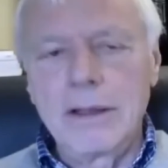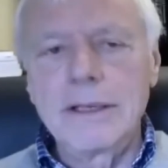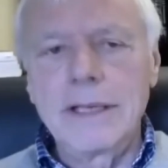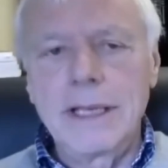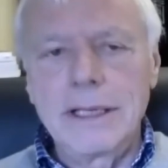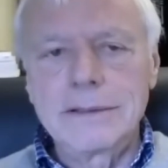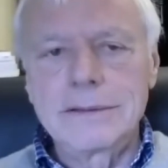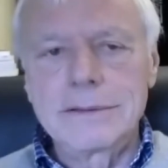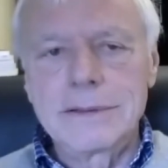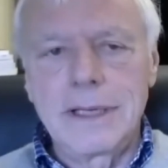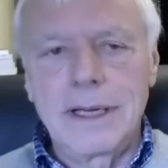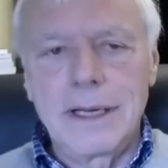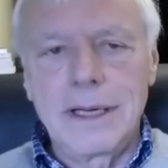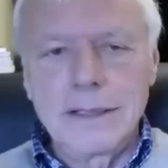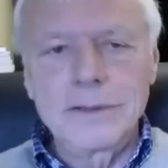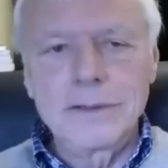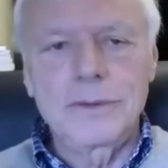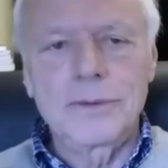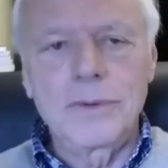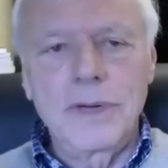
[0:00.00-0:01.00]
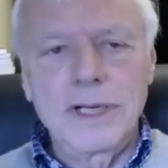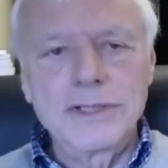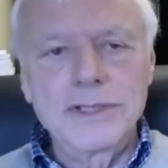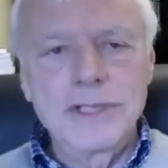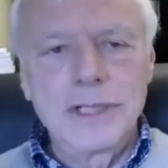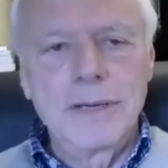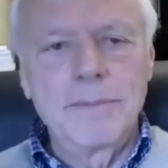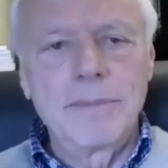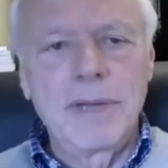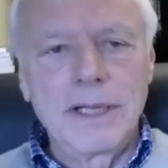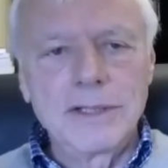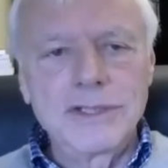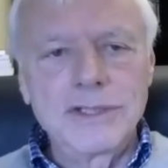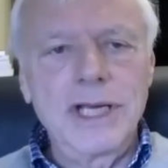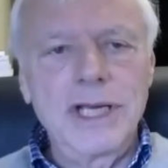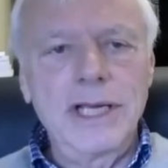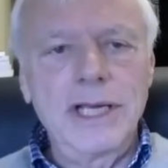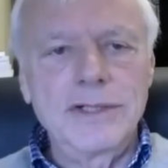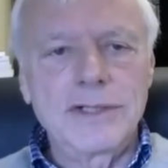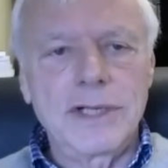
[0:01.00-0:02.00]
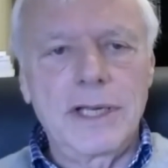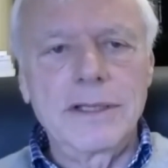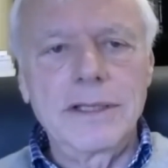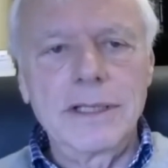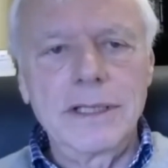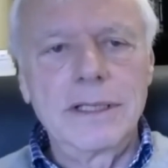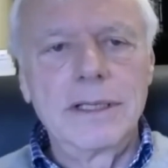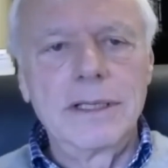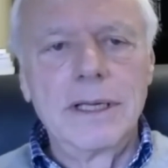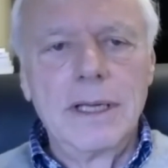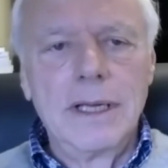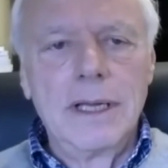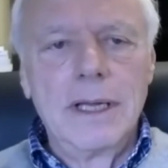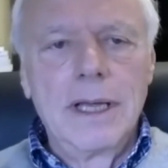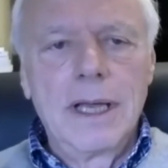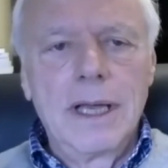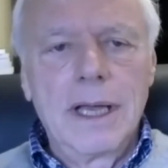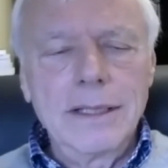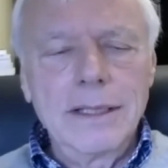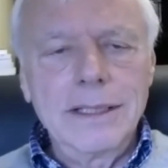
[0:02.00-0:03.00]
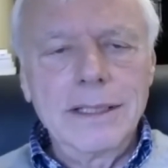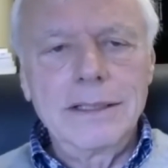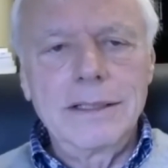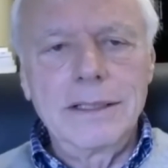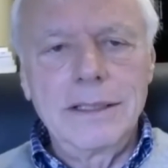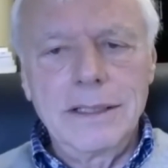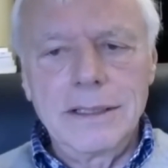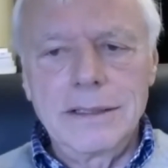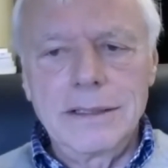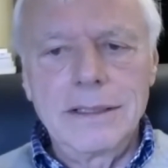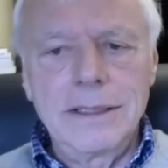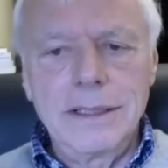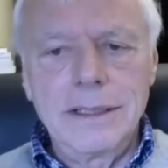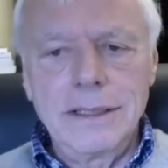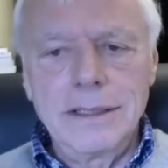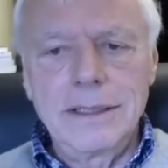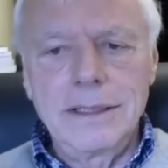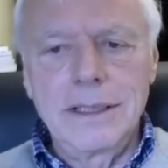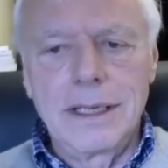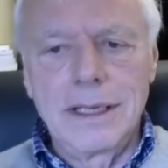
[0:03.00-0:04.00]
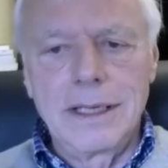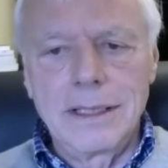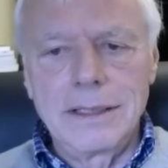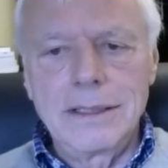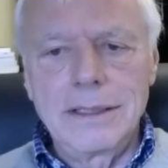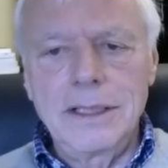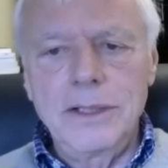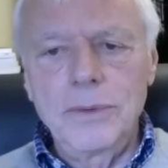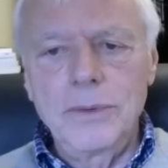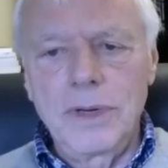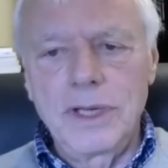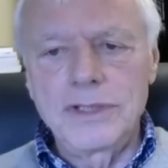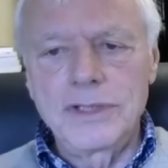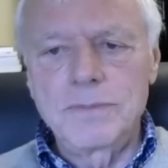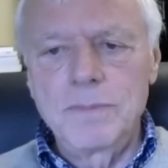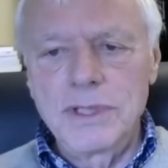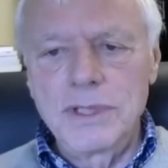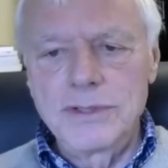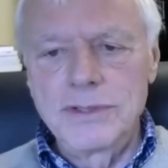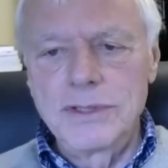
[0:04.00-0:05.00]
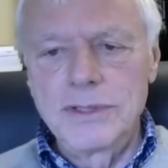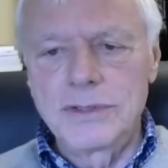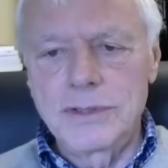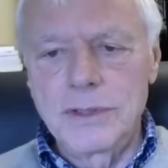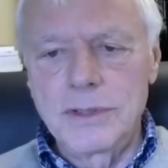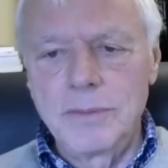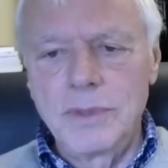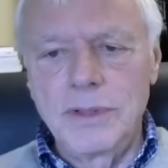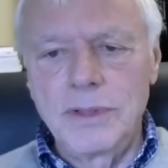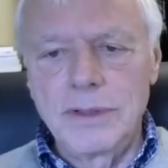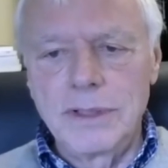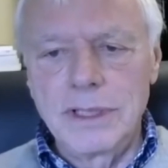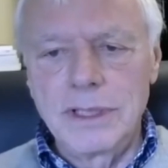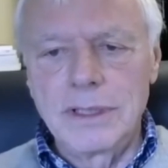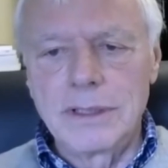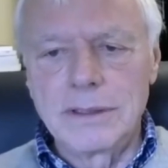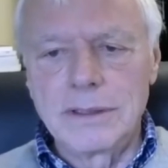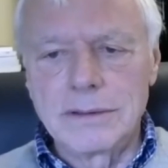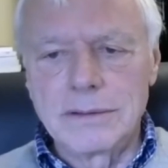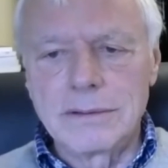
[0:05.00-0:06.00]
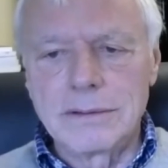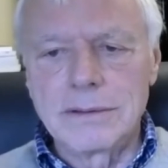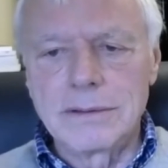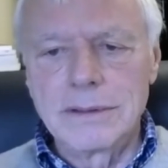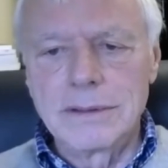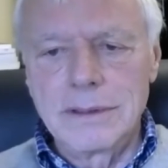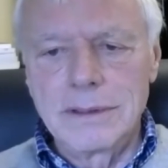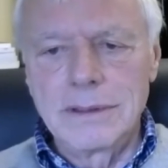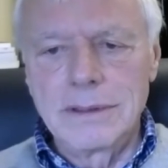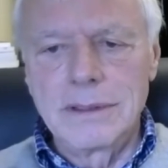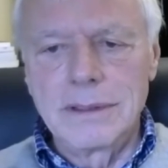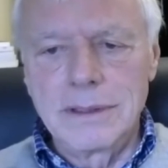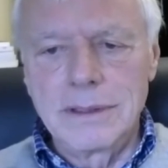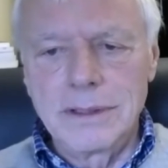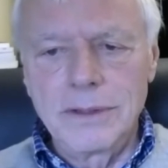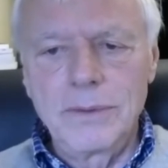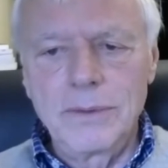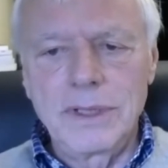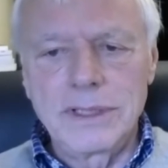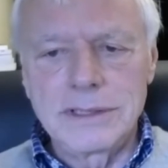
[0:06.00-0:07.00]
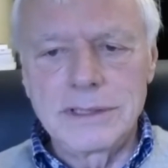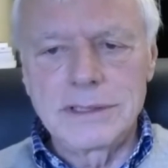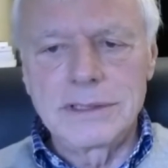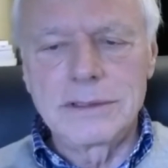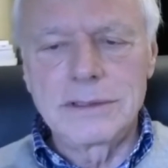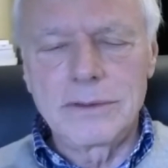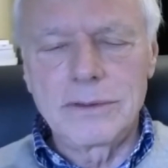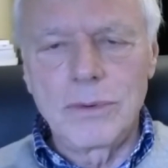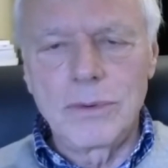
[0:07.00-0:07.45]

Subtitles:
that other question about change, I think the U.S. business community and U.S.